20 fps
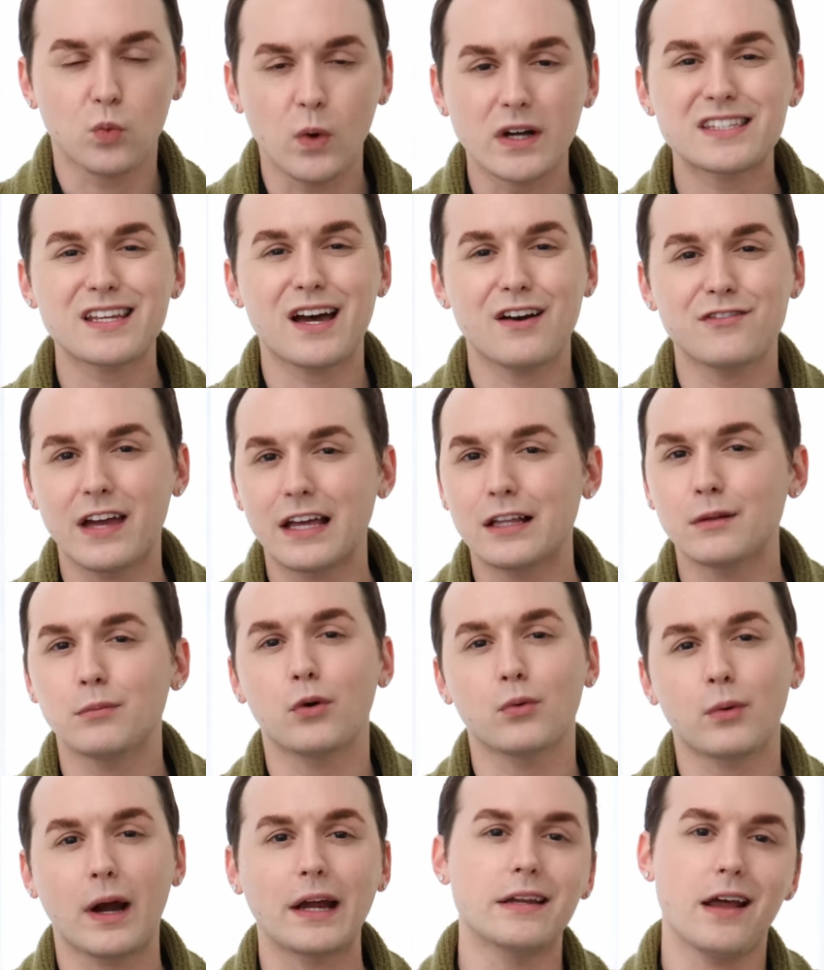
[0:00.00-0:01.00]
what's
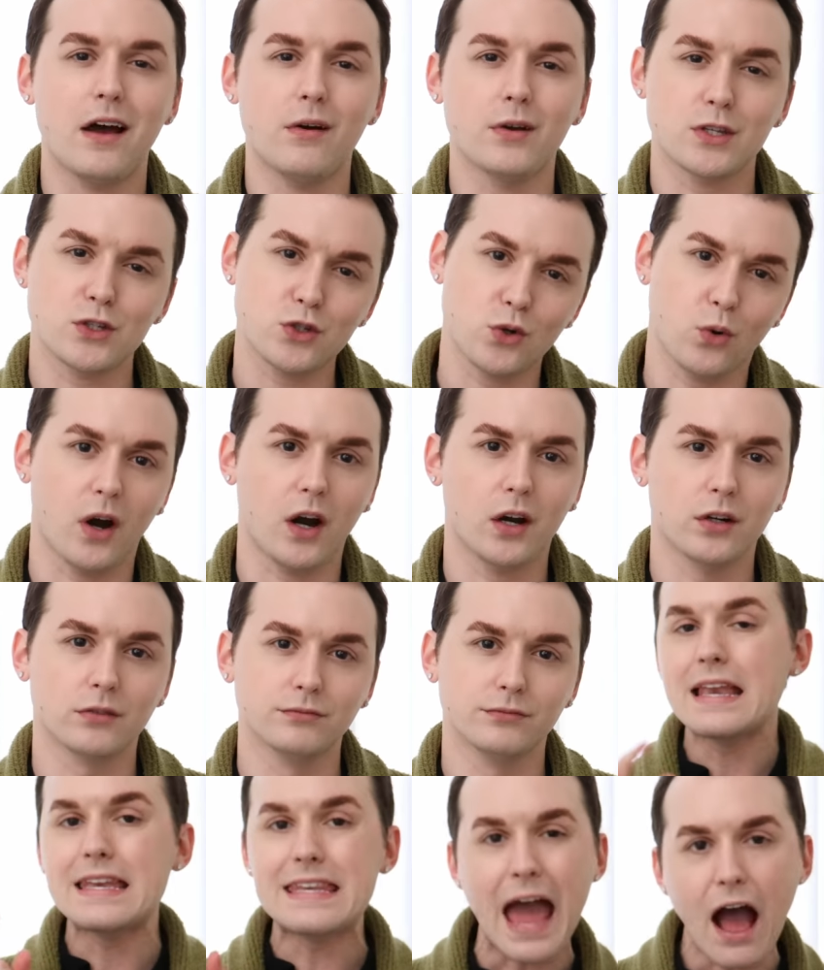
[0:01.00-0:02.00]
available right now in a store.
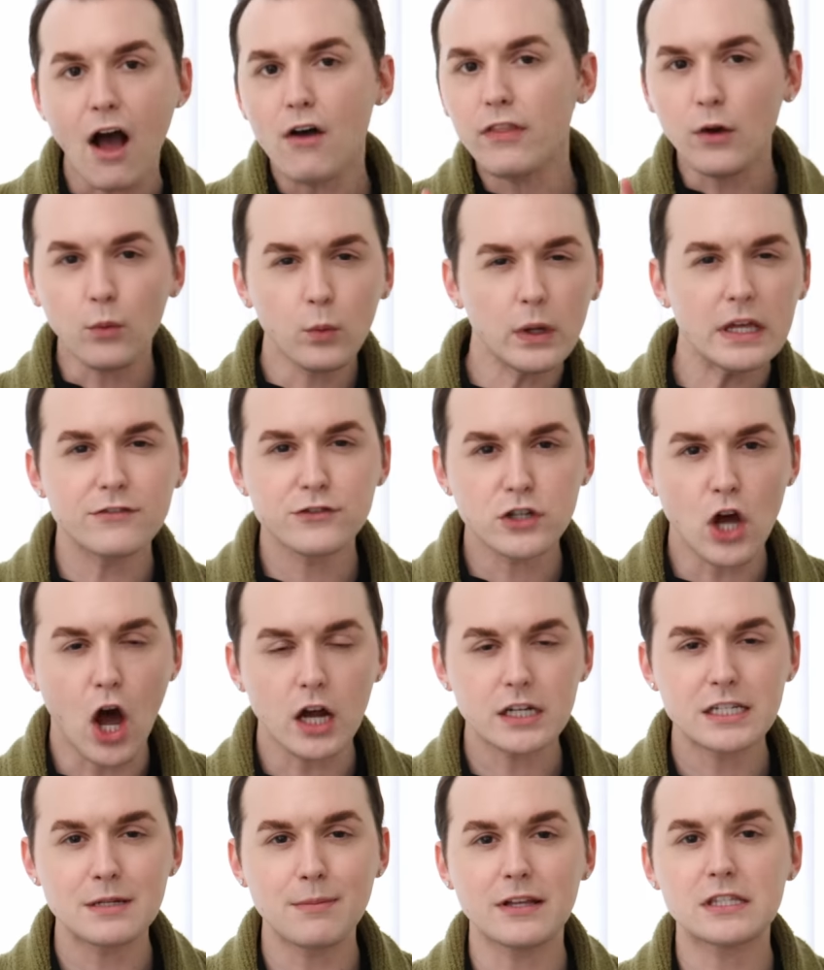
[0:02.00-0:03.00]
Now that we have
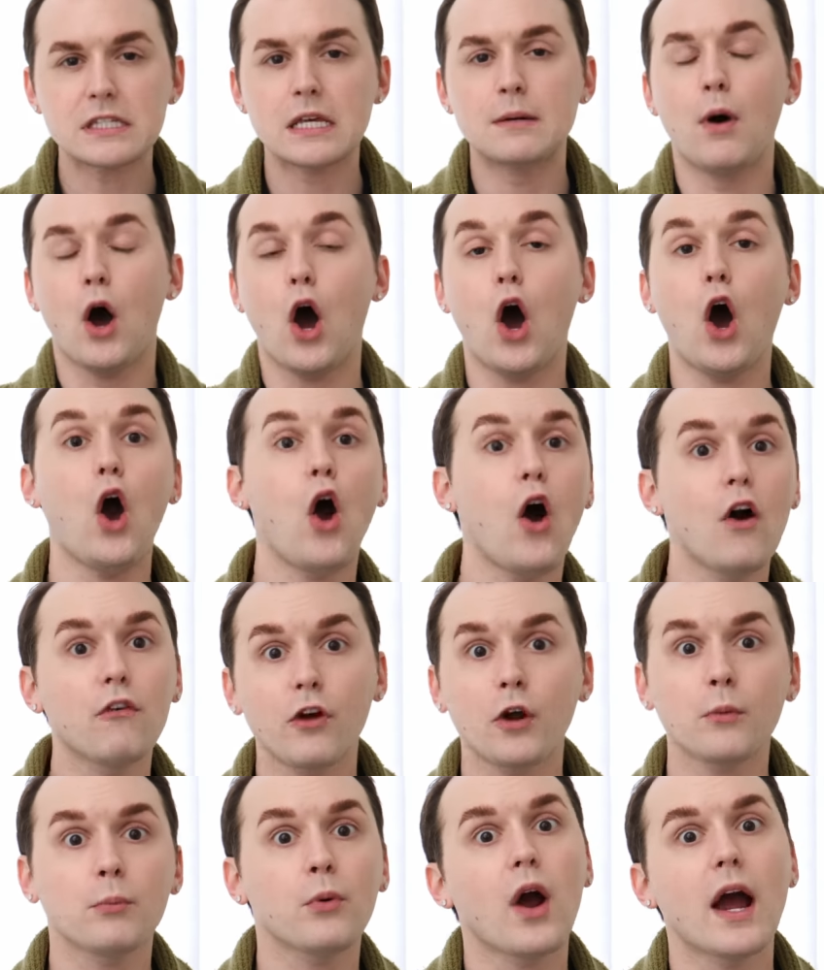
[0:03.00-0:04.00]
talked about some
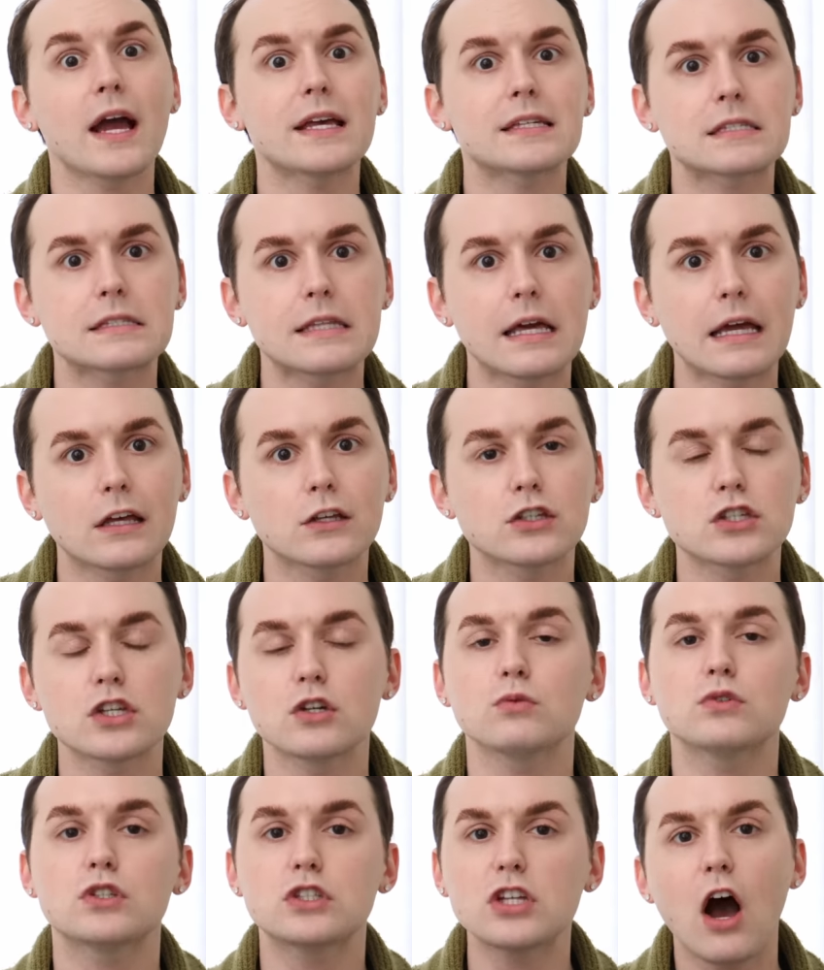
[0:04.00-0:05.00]
overpriced things
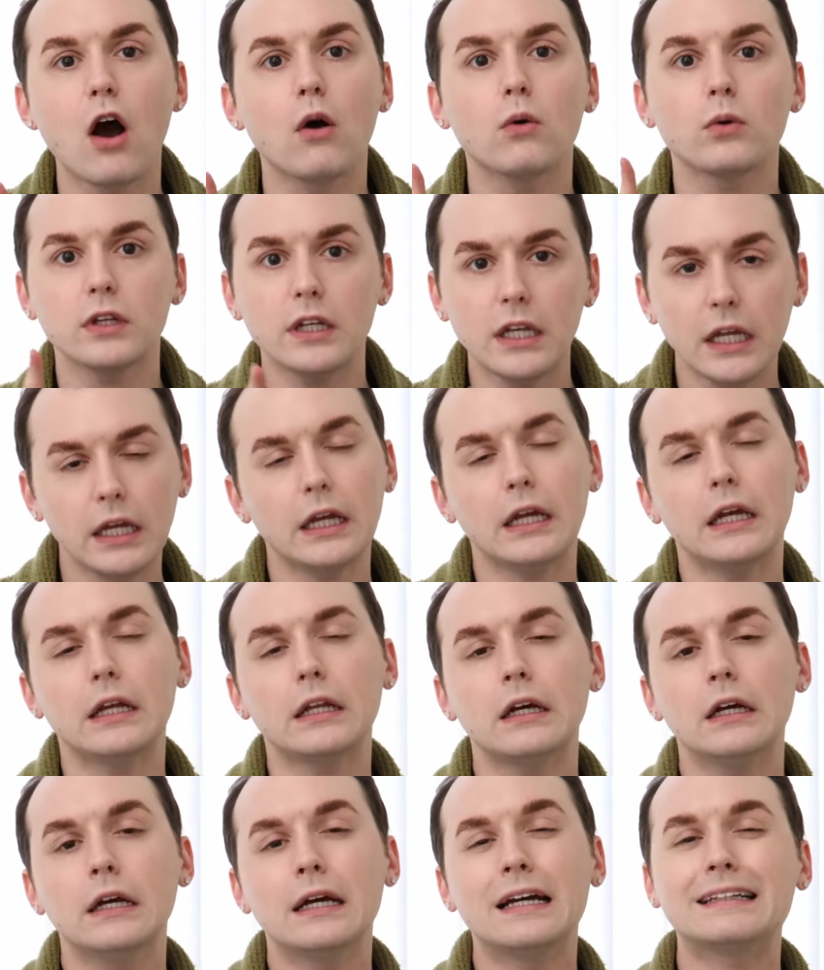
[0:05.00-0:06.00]
you don't
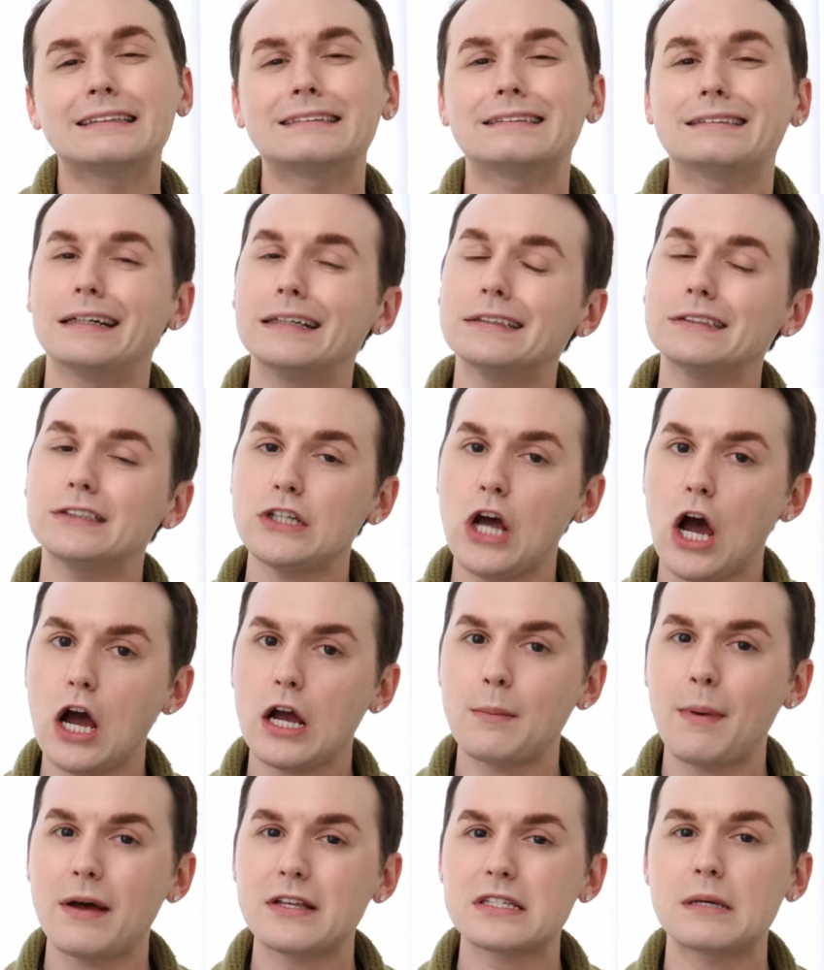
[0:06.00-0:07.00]
need, let's
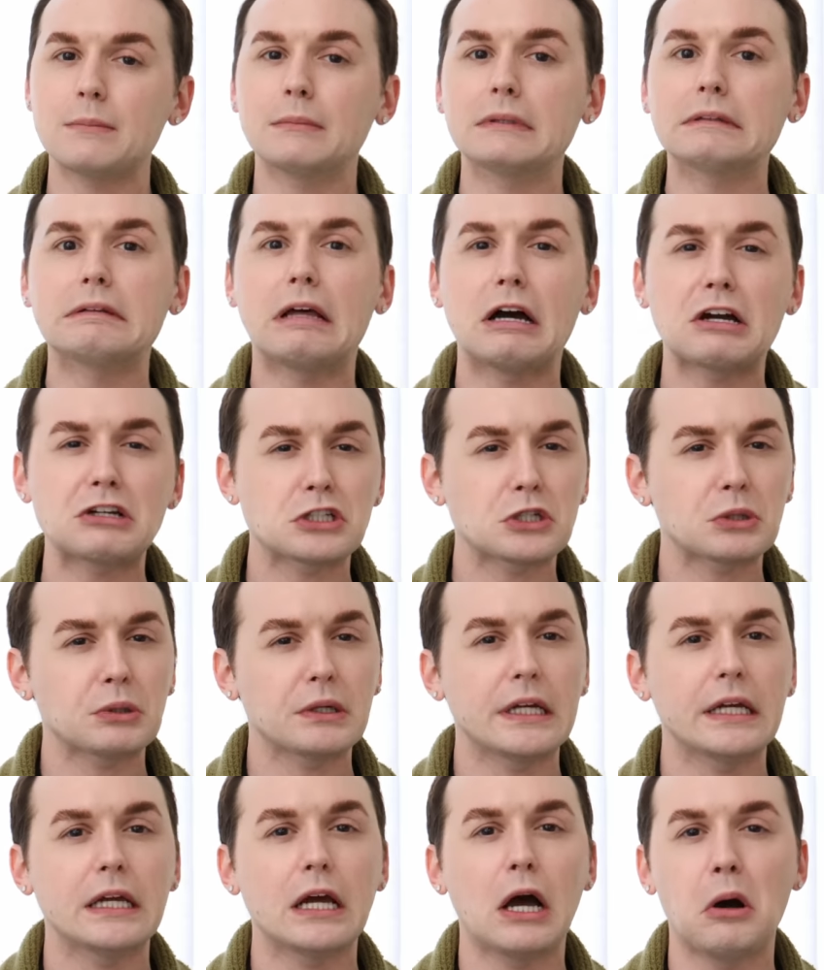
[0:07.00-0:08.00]
talk about some
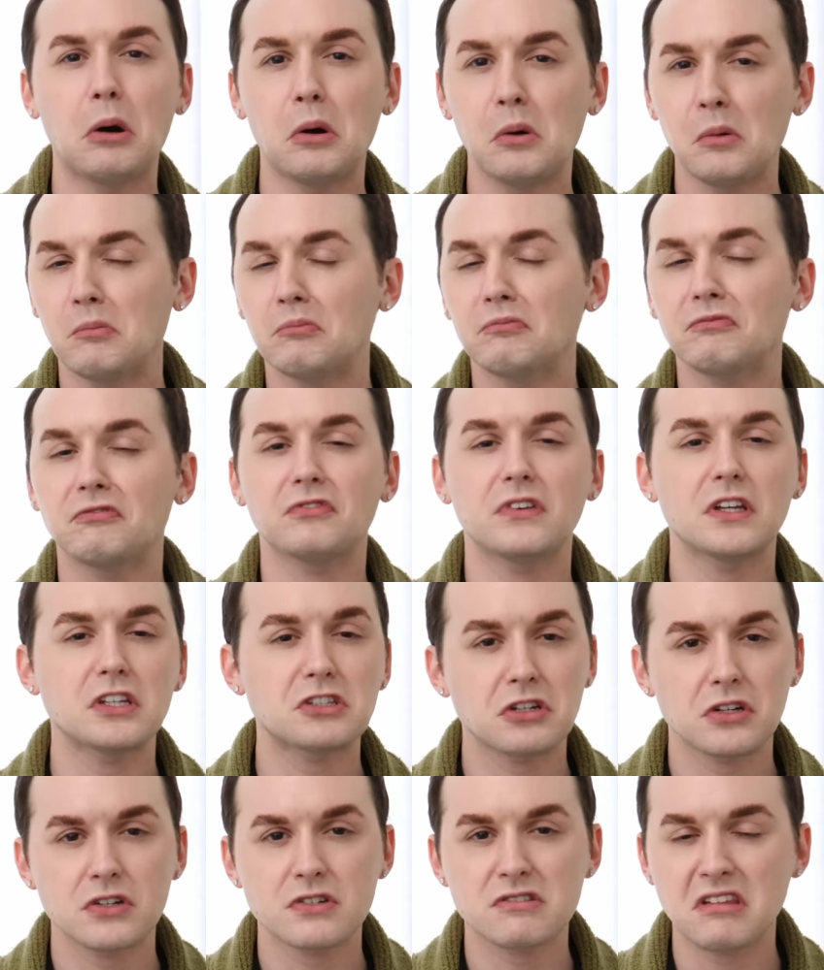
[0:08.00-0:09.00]
luxury home
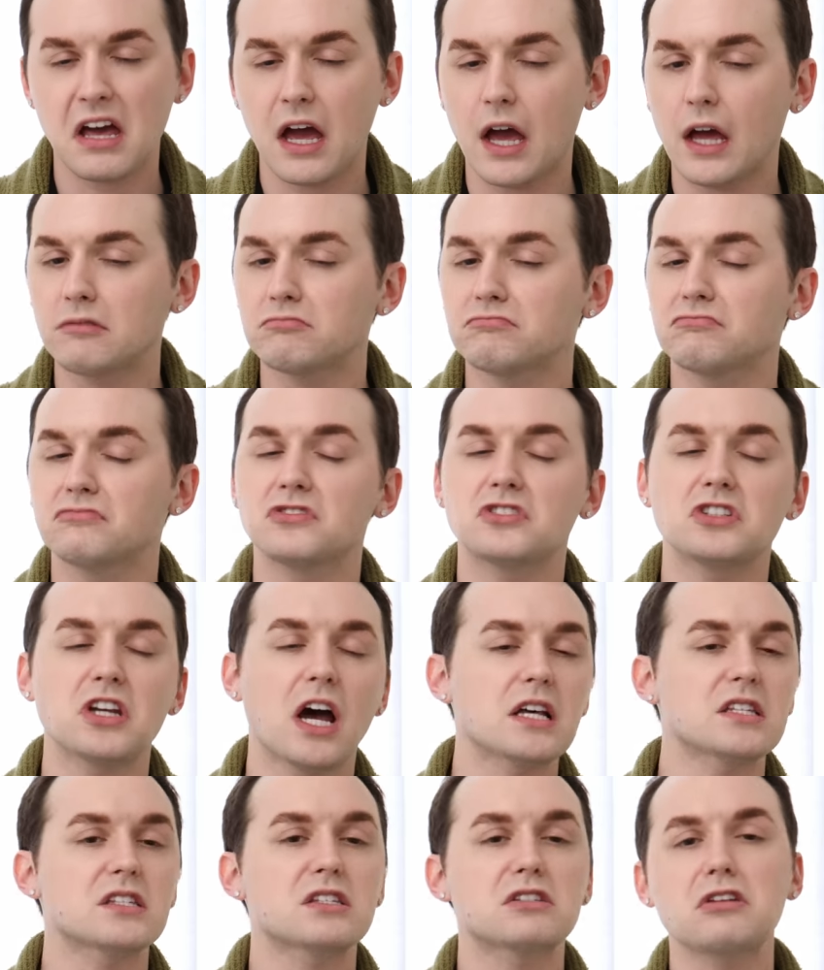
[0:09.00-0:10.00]
features that
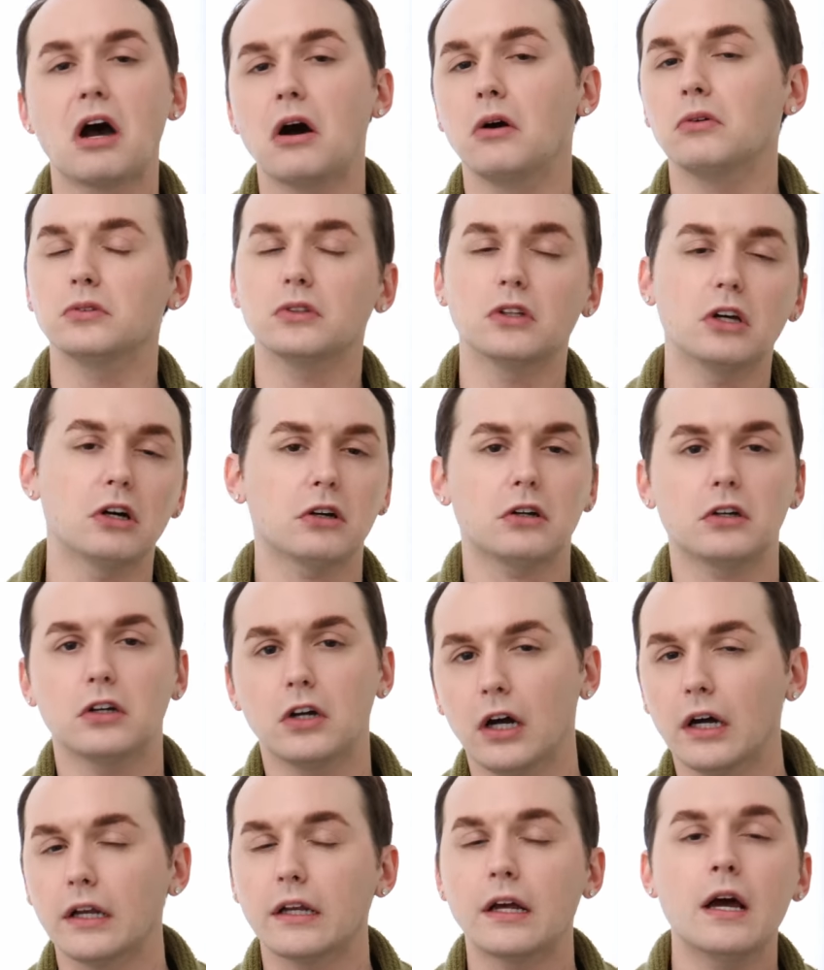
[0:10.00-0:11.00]
just don't look
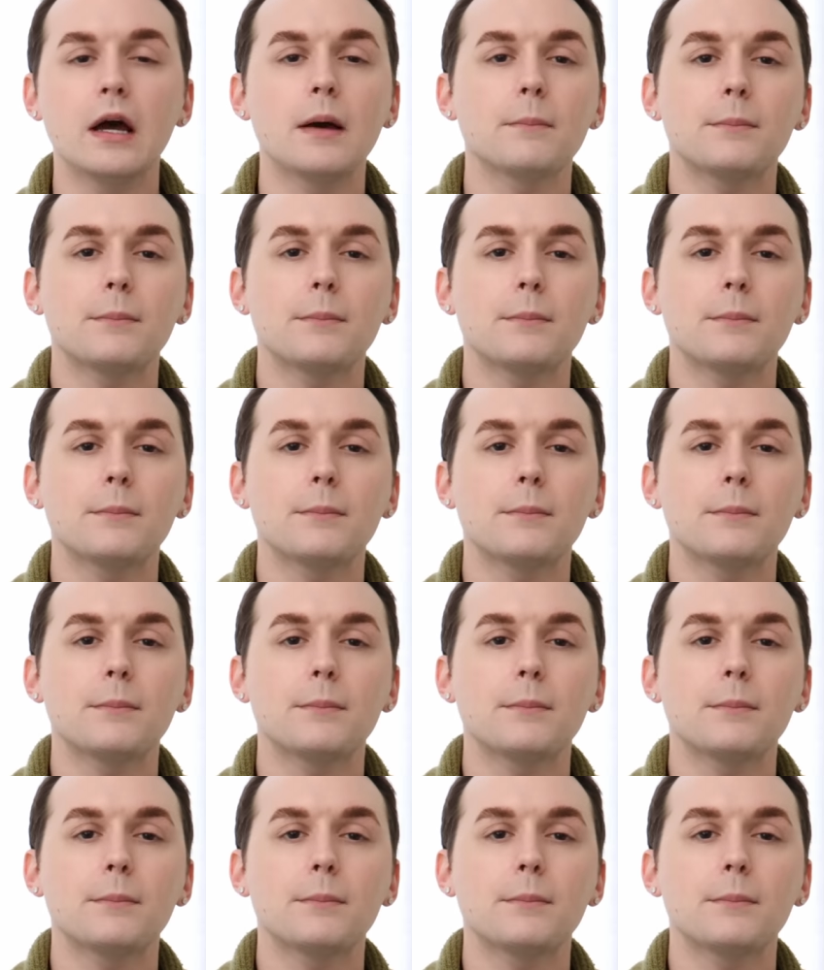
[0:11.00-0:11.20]
good.